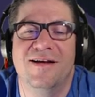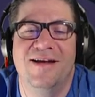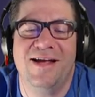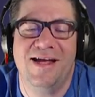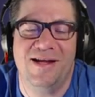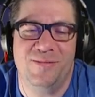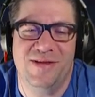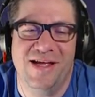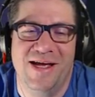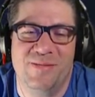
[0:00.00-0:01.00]
I hate it when
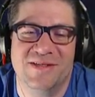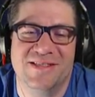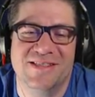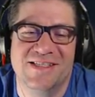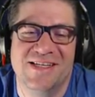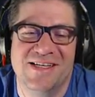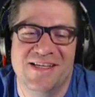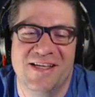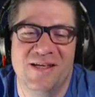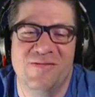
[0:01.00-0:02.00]
that happens.
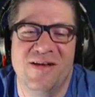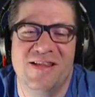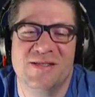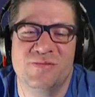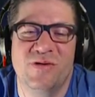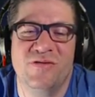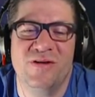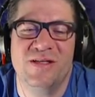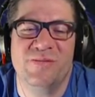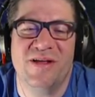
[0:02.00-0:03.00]
Like you've got this
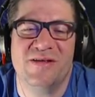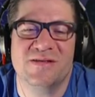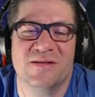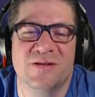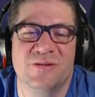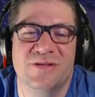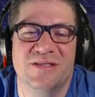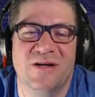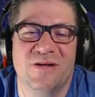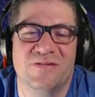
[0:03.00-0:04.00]
perfectly balanced load
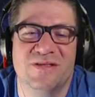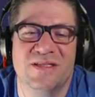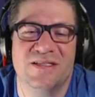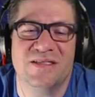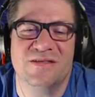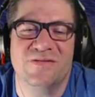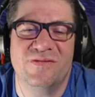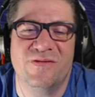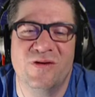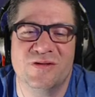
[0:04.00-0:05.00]
and all of a sudden it just
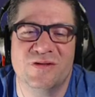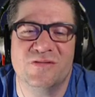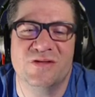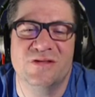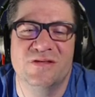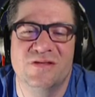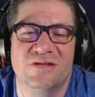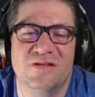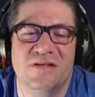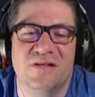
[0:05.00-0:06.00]
falls over.
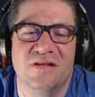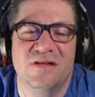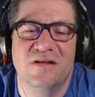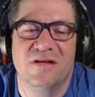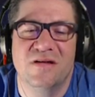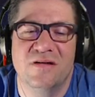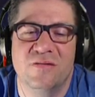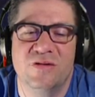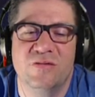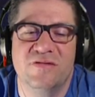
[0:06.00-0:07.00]

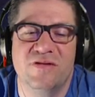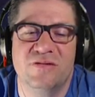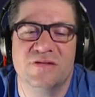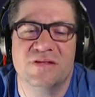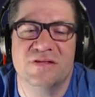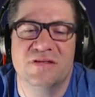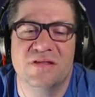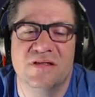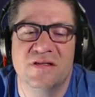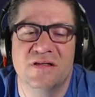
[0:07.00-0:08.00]
Which one of you is
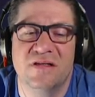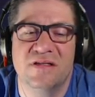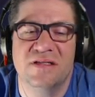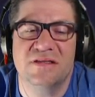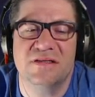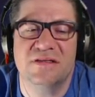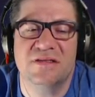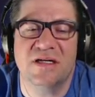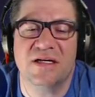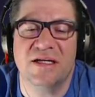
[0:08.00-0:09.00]

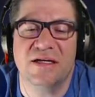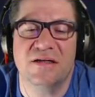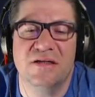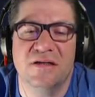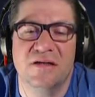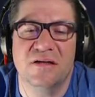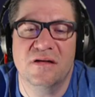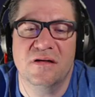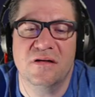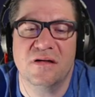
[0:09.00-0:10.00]
stuck here?
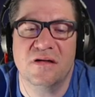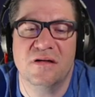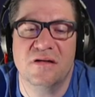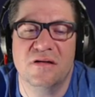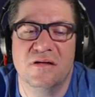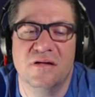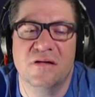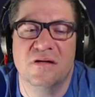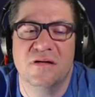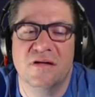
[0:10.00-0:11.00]
Hold on.
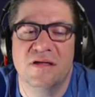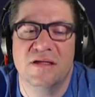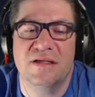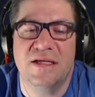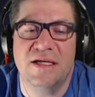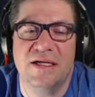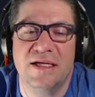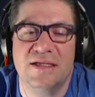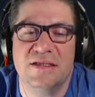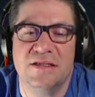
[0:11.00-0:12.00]
Dang it.